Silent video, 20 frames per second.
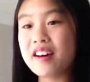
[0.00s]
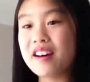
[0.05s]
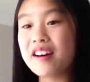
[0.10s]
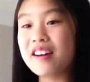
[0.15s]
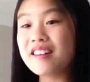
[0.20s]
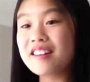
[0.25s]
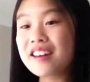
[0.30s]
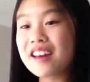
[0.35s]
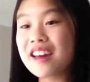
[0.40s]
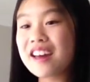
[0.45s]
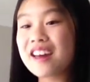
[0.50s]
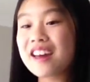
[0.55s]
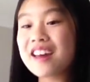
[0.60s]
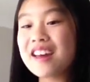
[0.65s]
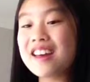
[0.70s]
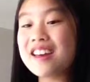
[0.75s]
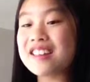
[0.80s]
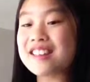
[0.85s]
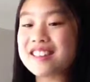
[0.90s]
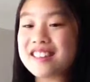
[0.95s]
Okay,
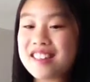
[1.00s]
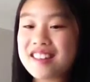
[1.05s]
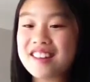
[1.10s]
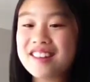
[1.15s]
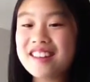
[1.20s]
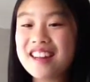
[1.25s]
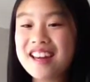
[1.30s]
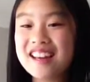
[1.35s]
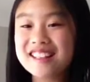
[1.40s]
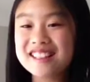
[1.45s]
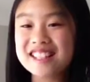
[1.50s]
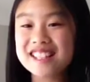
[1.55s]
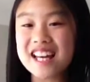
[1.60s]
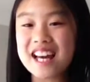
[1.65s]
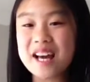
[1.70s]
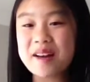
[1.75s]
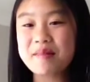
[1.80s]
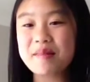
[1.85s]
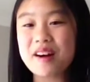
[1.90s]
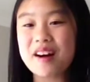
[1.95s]
see you next
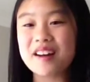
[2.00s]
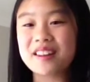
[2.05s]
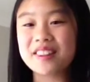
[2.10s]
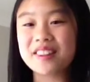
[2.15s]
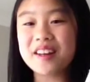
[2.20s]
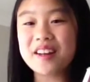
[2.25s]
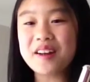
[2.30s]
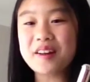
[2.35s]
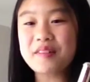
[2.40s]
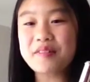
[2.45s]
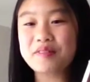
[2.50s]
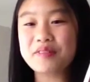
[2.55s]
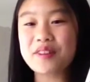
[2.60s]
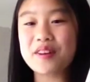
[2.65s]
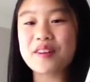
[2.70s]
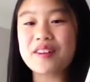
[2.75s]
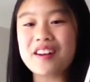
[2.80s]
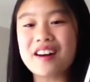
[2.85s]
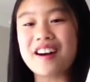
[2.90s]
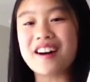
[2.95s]
time on Learn
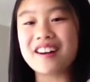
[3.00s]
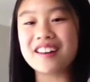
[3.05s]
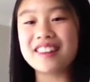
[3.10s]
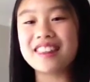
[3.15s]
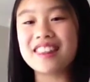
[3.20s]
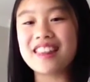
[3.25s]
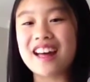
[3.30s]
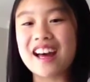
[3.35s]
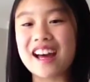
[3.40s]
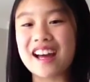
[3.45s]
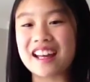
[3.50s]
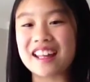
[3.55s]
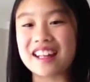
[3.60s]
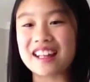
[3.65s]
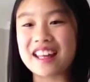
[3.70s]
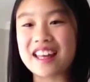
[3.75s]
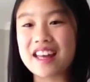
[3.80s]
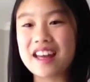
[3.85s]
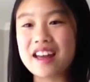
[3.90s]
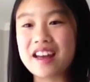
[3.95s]
Flute Online.
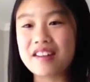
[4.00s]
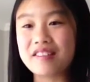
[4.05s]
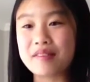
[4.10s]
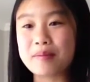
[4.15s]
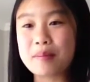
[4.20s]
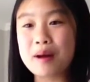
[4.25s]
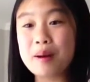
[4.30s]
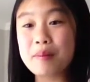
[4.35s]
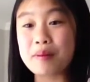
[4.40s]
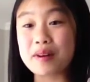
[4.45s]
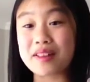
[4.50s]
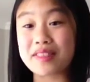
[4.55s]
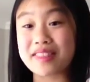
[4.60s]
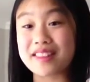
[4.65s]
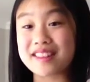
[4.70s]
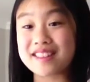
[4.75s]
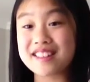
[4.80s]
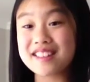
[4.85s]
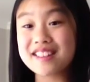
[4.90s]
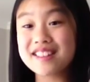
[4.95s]
Remember,
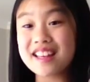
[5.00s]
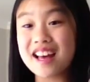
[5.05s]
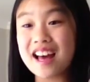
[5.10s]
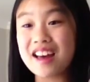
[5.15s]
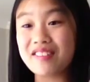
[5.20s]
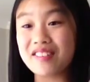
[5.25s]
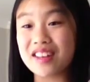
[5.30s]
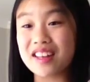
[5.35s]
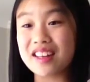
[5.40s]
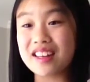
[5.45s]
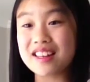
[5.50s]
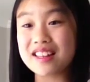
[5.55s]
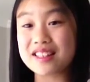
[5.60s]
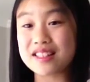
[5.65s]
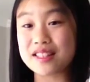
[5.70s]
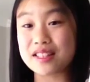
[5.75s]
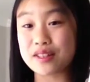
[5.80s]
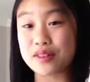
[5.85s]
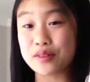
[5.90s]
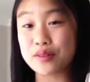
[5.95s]
this is Abby.
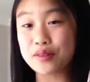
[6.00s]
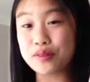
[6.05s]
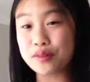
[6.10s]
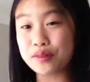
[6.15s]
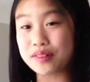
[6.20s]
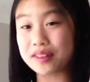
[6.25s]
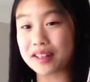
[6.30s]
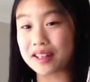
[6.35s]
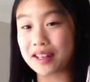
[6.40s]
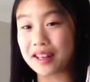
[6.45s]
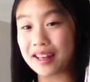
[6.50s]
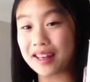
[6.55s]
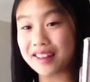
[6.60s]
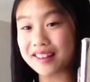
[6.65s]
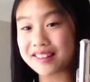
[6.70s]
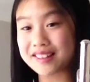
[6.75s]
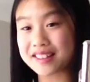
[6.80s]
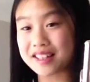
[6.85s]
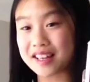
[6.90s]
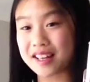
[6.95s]
See you
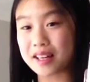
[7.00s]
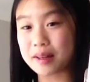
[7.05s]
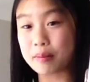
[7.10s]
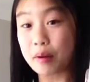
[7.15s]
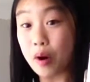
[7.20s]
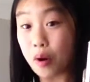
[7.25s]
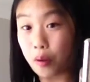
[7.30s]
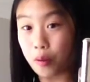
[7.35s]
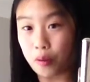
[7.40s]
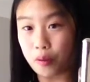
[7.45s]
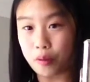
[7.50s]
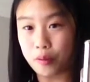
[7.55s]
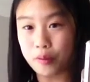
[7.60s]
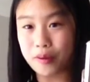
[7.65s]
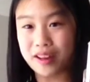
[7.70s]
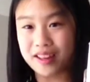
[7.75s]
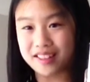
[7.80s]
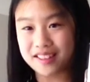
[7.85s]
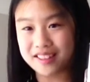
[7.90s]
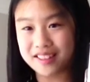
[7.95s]
next time. Oh,
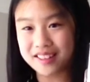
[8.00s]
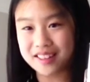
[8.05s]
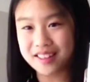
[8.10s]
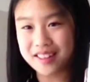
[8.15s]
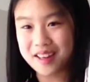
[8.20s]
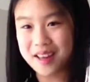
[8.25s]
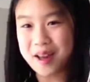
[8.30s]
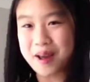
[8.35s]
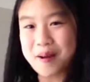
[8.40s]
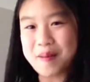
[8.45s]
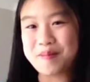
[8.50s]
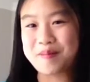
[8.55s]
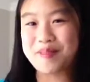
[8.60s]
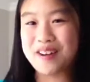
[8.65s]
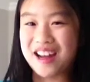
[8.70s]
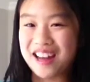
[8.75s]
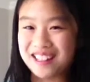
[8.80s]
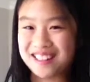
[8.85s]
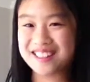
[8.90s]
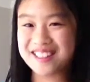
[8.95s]
wait.
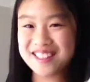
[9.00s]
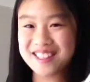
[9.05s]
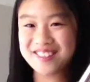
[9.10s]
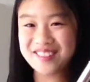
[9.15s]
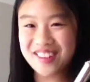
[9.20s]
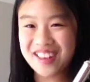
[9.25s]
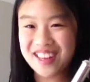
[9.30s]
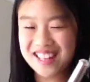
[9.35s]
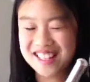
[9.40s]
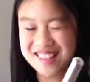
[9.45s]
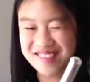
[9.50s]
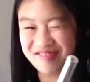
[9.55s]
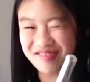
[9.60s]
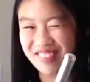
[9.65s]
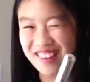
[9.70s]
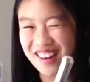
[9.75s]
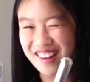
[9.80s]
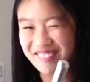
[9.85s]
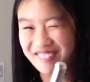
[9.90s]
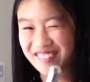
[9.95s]
Practice makes
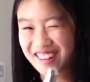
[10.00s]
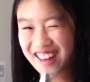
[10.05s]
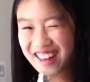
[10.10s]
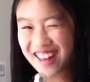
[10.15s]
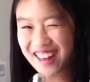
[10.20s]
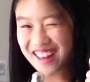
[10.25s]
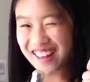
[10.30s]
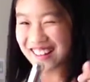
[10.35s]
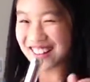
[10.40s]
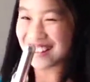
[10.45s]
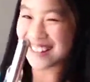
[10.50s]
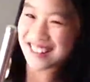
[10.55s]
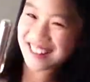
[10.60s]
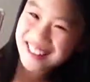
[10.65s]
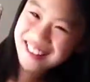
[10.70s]
perfect.